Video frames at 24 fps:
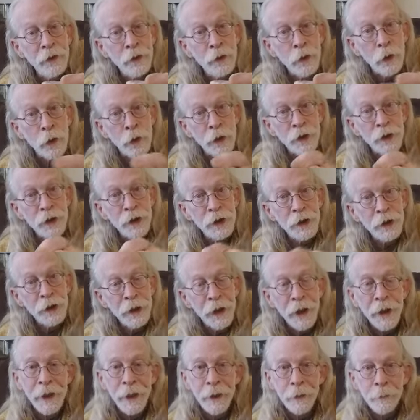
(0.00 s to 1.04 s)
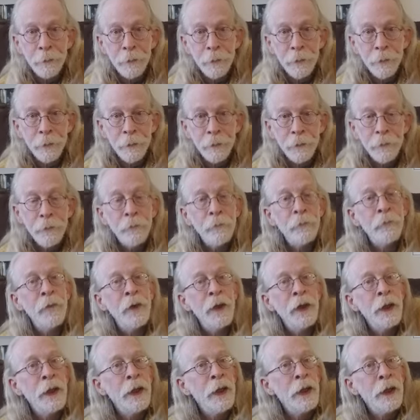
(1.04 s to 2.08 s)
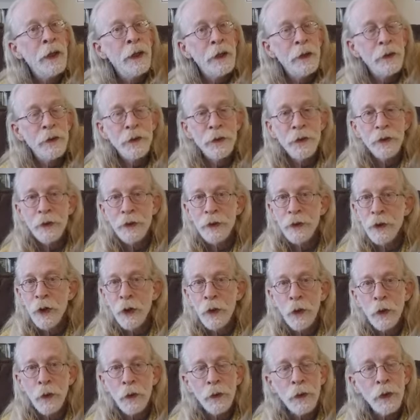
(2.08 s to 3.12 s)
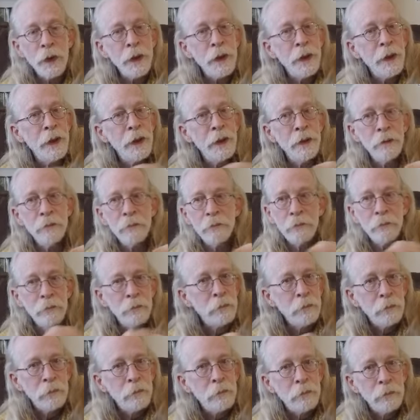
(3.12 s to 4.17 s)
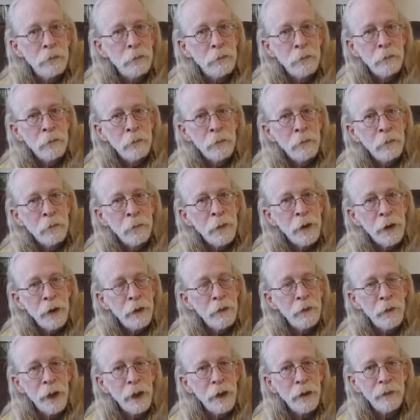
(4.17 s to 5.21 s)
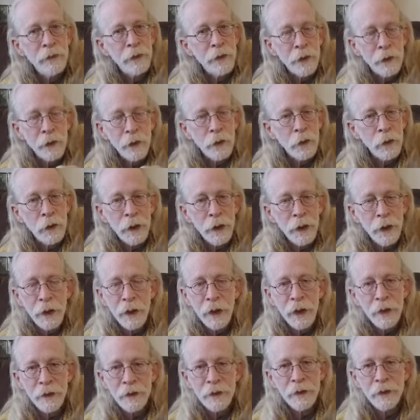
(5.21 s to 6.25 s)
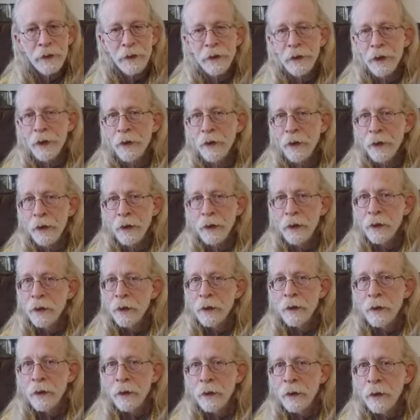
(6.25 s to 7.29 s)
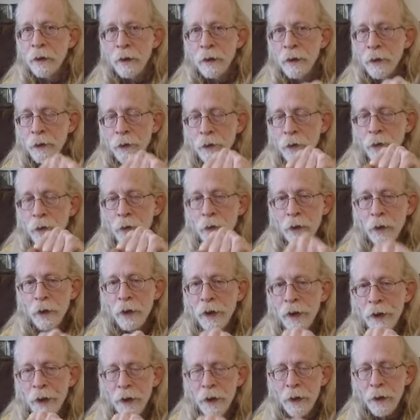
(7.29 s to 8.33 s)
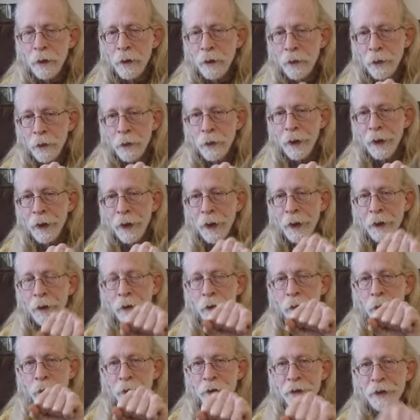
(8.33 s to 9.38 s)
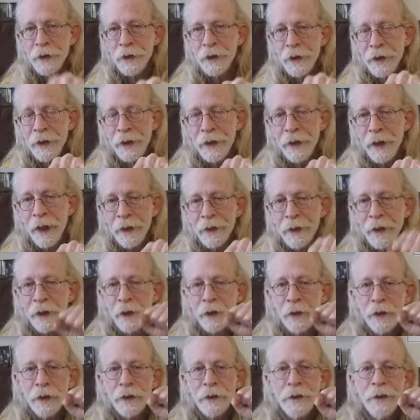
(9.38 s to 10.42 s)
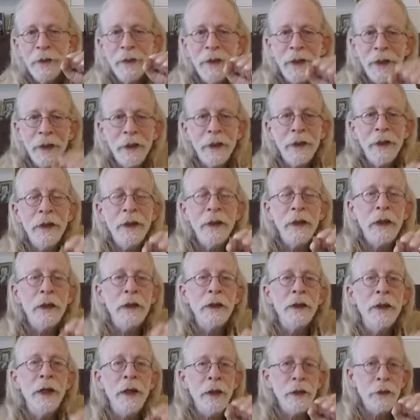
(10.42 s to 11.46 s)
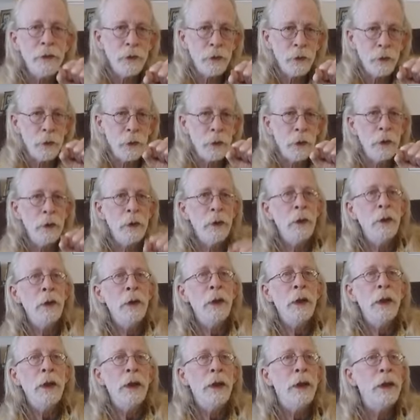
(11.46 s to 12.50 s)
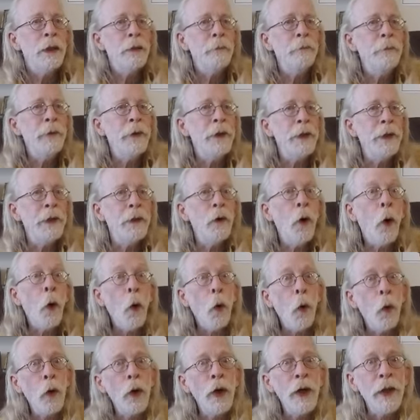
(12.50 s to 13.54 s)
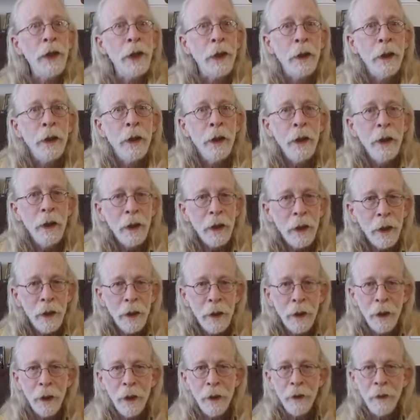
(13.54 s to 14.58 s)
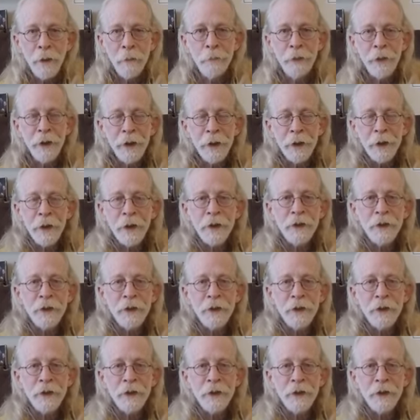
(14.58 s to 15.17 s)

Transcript: your shame. It's totally irrelevant, totally unnecessary. You look into it and you will see that there is nothing unnatural in being horny, in being